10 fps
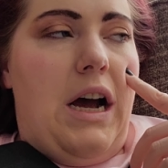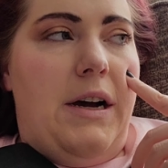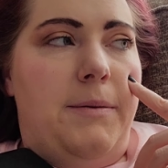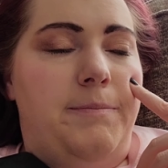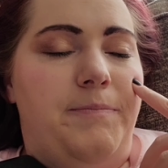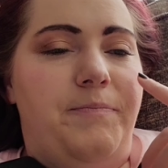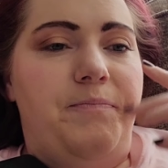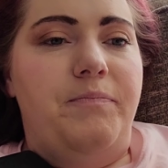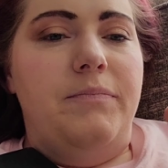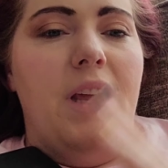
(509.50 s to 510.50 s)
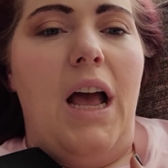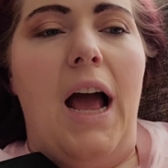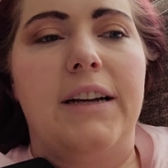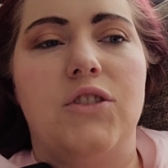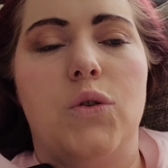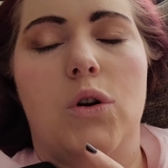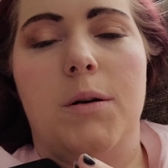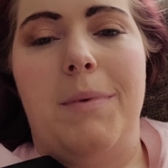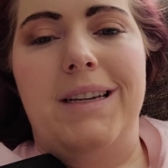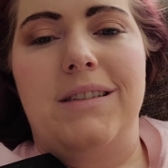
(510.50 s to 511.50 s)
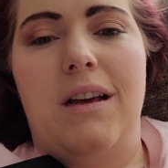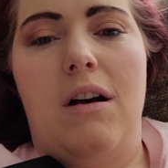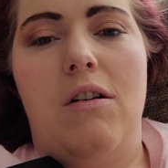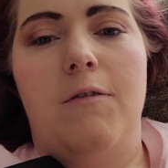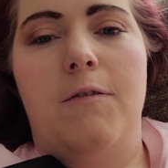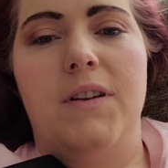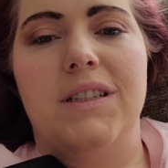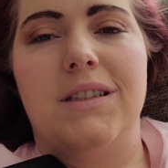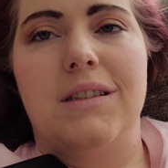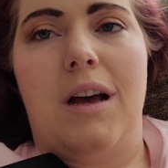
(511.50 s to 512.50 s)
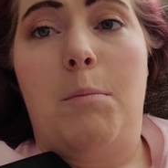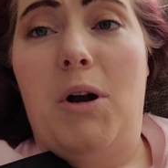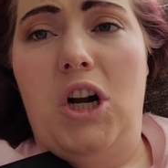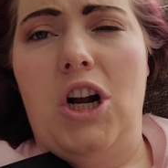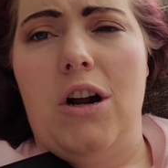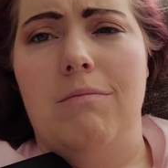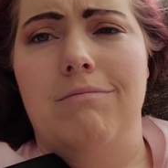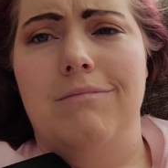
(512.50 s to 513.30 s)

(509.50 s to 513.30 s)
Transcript: Um, I just ordered myself a burger.